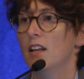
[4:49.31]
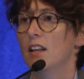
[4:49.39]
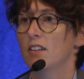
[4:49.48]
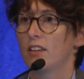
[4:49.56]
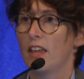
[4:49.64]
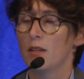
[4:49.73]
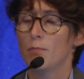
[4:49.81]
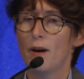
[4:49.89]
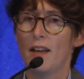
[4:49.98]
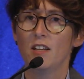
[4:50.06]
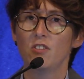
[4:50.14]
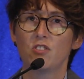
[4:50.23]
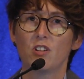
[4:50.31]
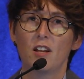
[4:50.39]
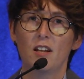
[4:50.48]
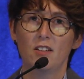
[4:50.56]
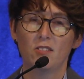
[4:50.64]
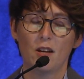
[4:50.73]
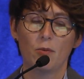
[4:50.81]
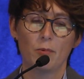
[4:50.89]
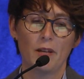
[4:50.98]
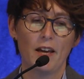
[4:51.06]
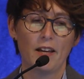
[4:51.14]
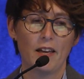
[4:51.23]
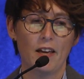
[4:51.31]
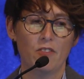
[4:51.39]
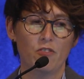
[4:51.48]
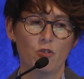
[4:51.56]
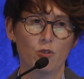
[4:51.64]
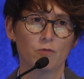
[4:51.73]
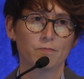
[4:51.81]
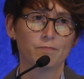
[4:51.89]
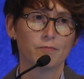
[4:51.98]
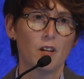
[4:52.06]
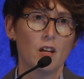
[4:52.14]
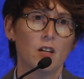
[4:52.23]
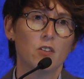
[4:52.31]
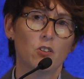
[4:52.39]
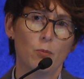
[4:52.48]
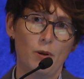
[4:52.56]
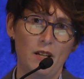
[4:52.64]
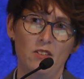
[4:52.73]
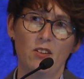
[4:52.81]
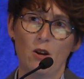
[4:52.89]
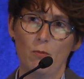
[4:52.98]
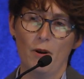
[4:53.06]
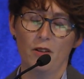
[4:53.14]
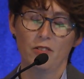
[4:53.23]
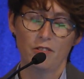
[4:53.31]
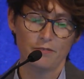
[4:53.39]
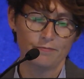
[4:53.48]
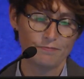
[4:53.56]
Let's get them managed and let's help them get cared for. So please help us.